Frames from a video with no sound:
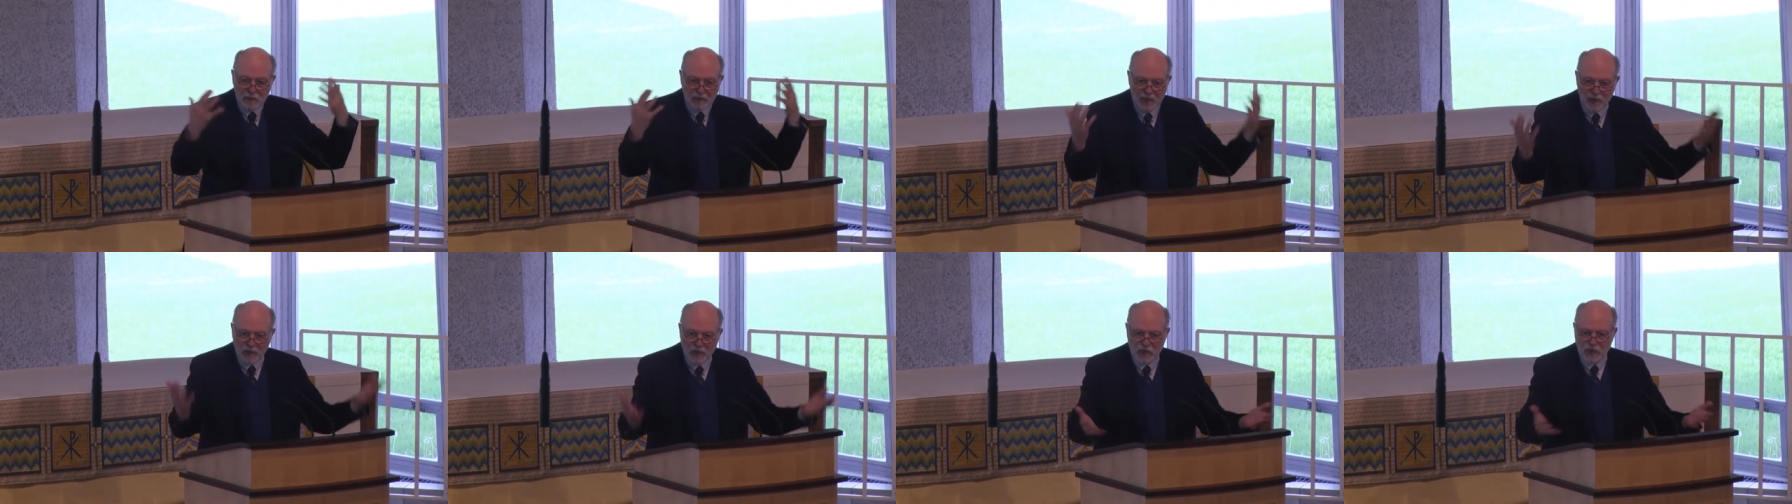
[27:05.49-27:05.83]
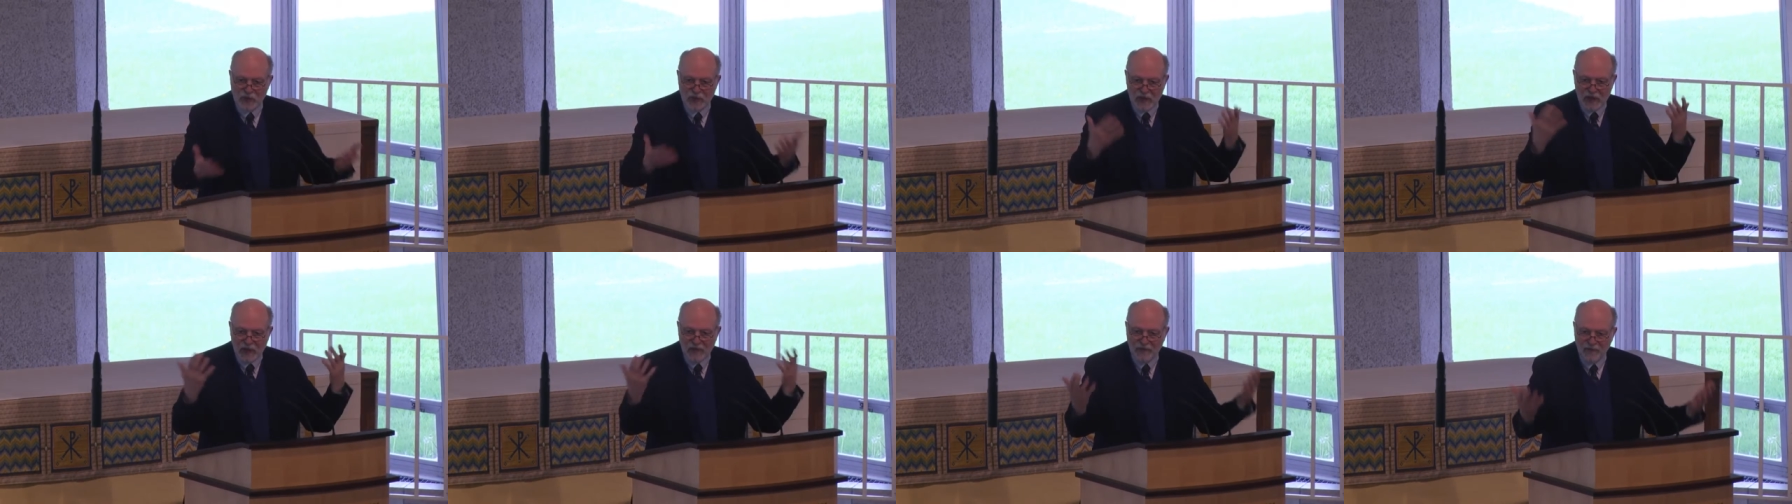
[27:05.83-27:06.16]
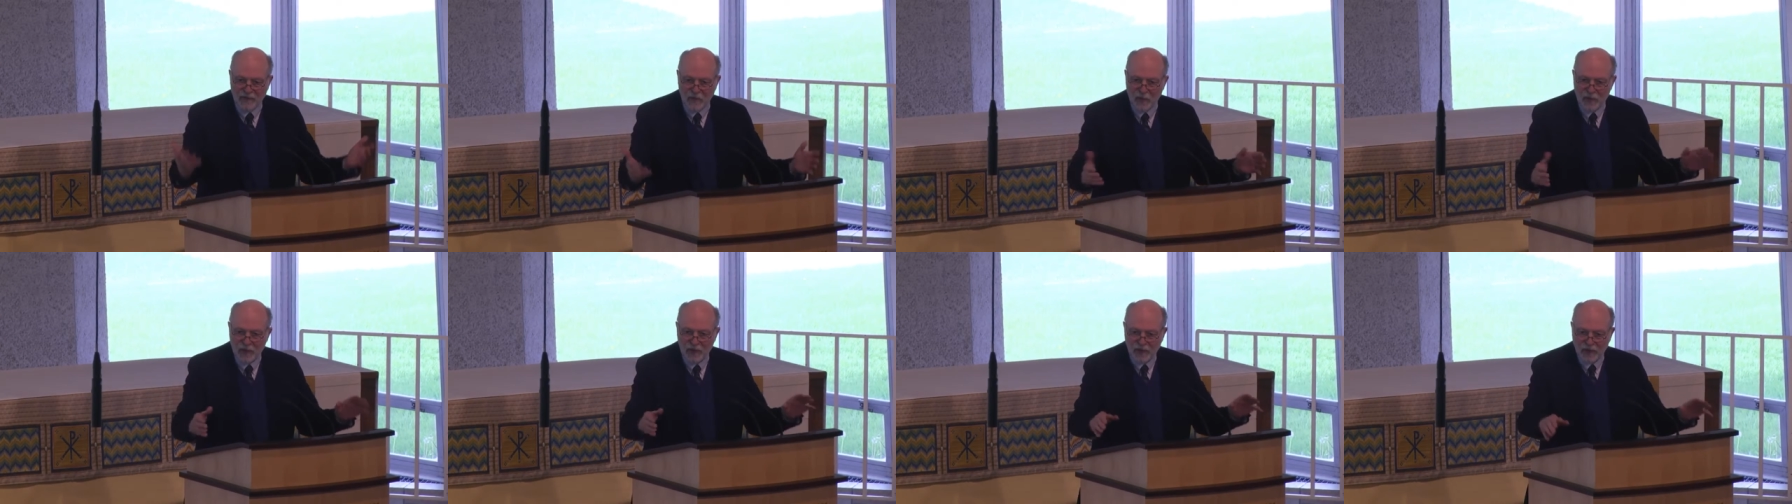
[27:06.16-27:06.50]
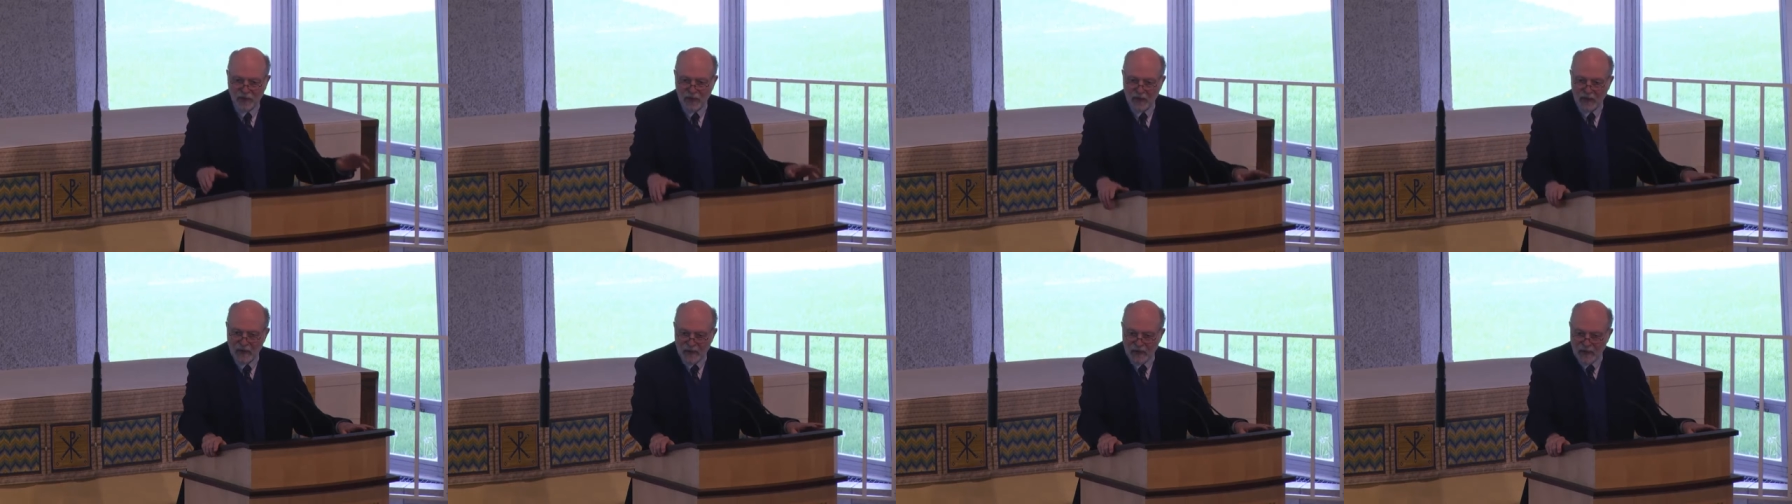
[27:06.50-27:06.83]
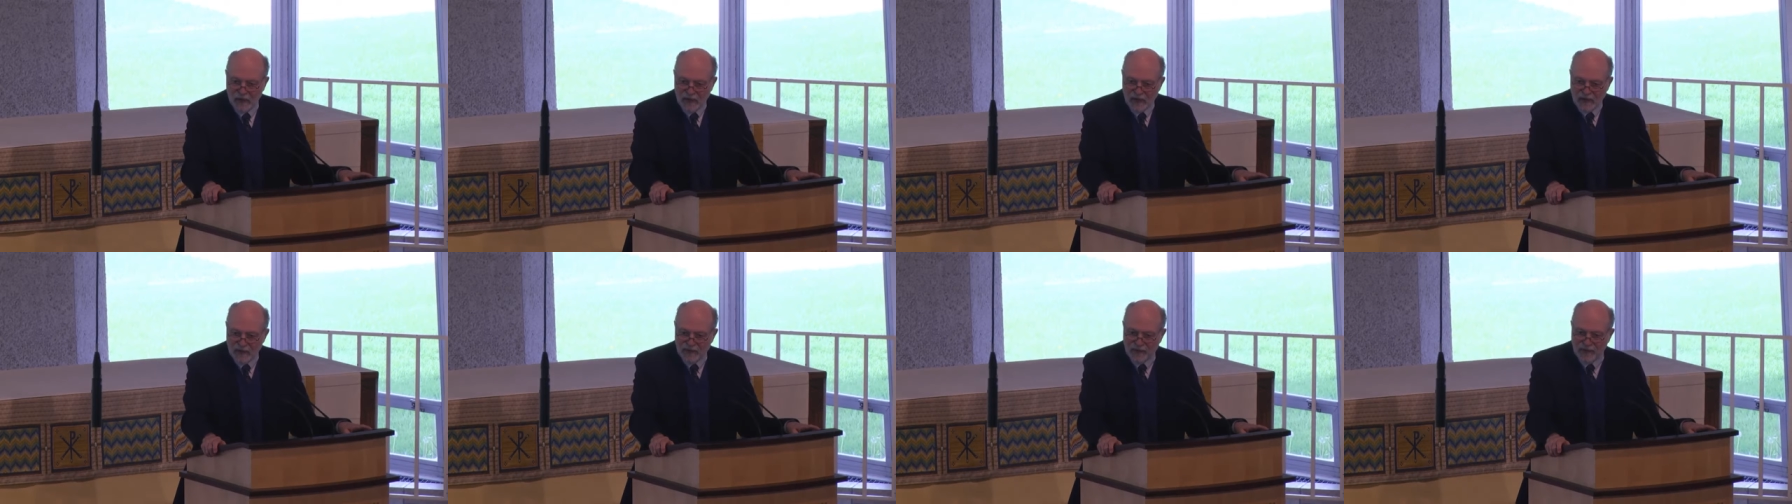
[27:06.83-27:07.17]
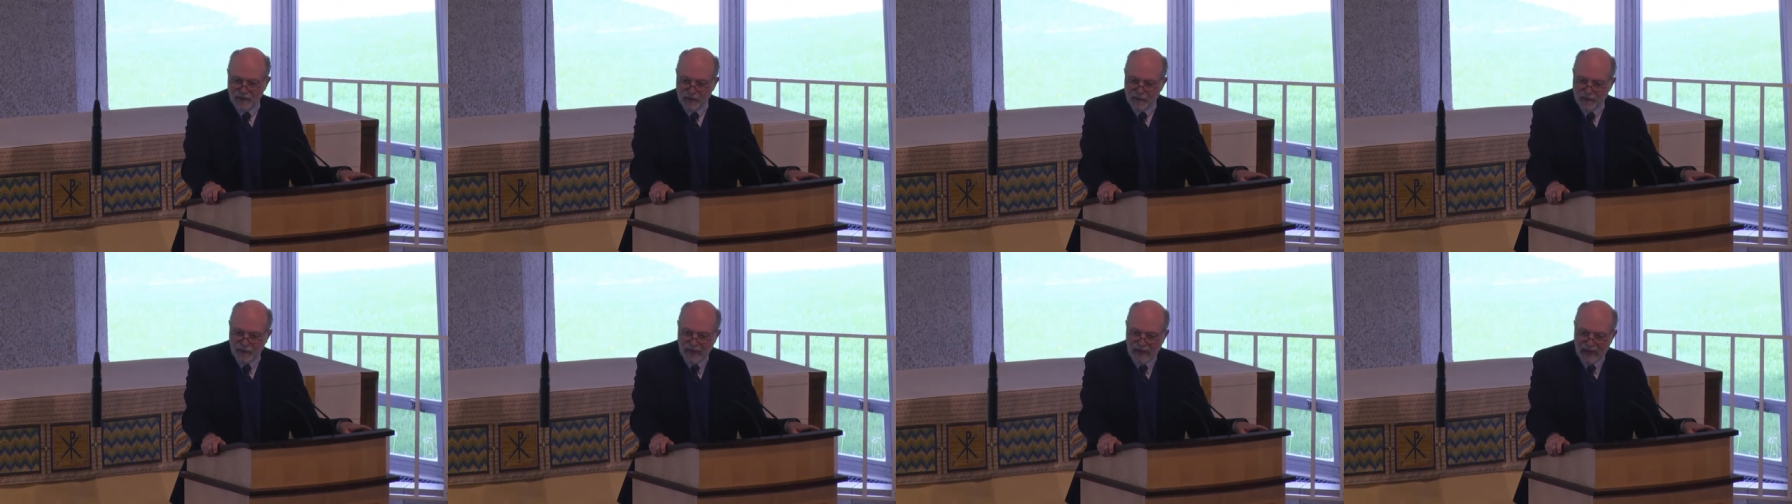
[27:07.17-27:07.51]
burgeoning forth
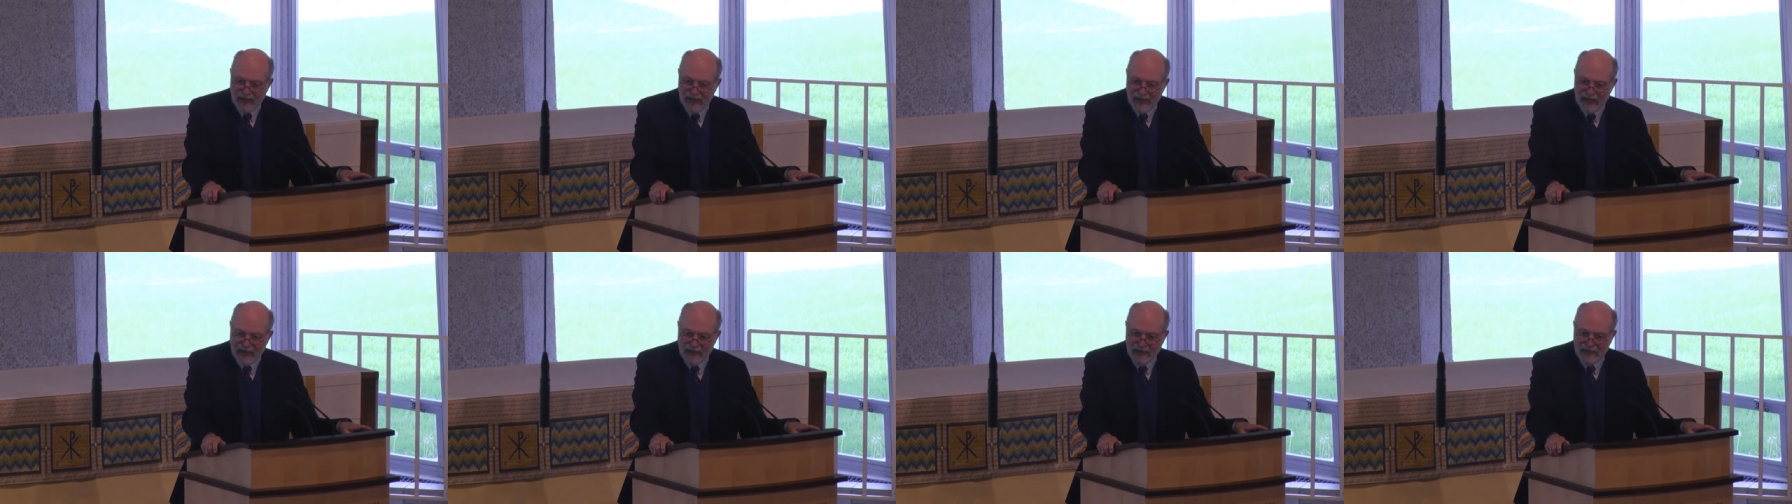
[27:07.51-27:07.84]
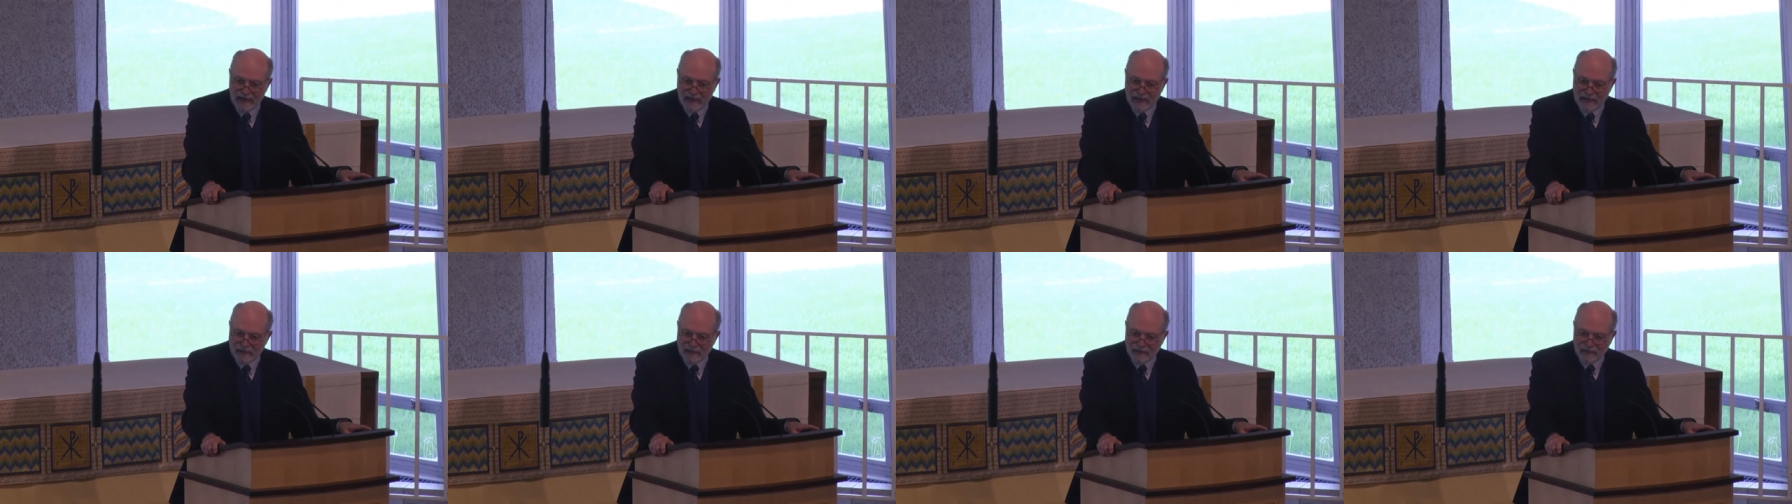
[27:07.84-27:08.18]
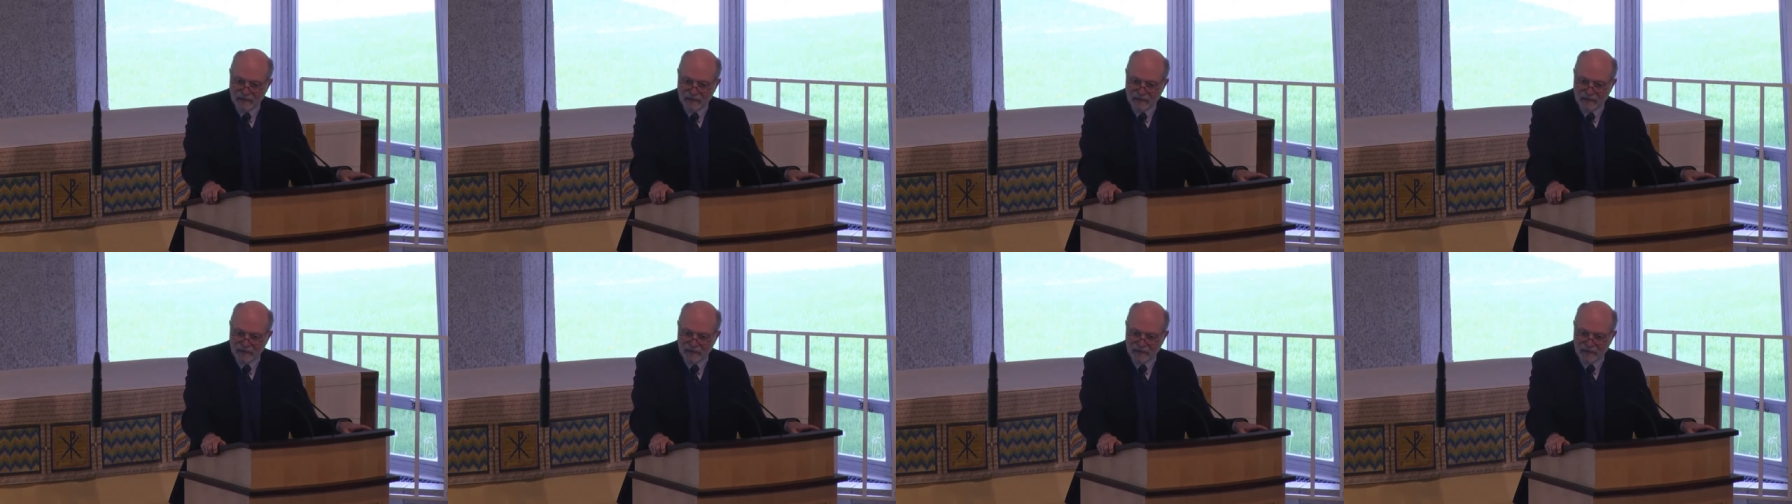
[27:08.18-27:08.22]
from the land.